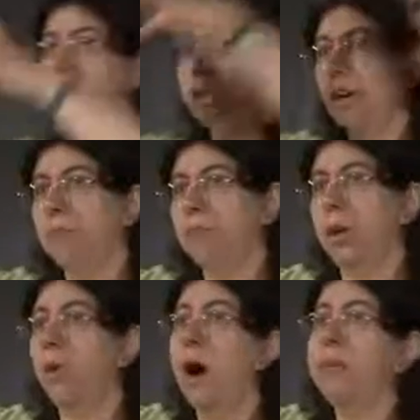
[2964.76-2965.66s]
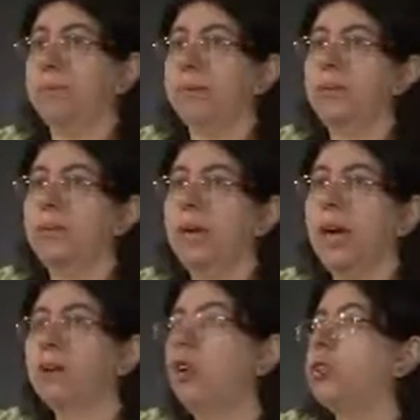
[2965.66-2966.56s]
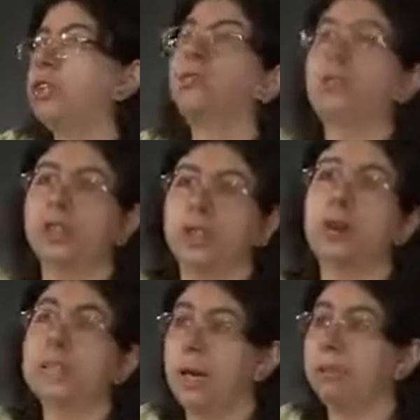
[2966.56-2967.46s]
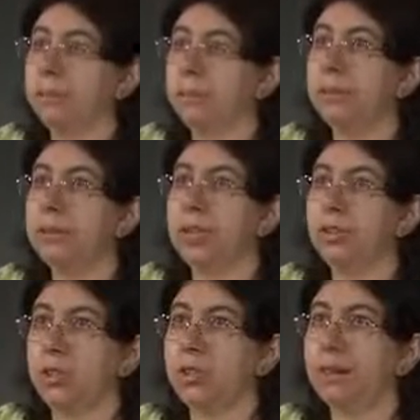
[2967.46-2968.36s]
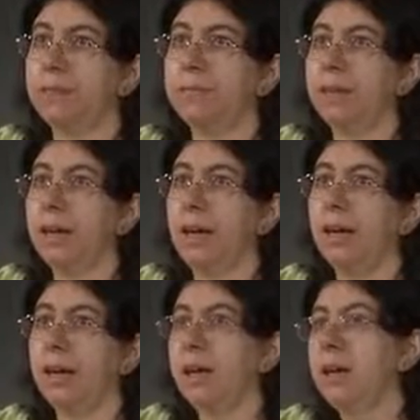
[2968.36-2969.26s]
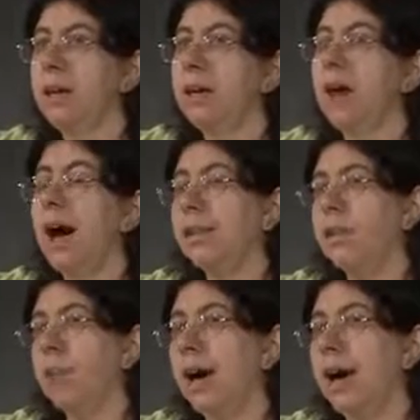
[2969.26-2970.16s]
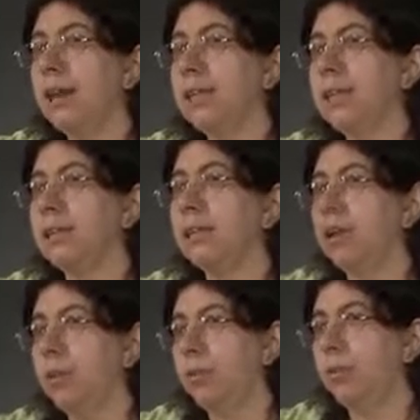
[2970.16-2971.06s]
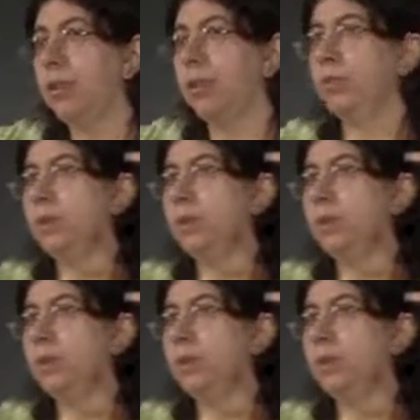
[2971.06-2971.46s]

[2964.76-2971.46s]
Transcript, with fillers: is going to blow up. Okay, and all solutions are acceptable essentially. Okay, otherwise, when we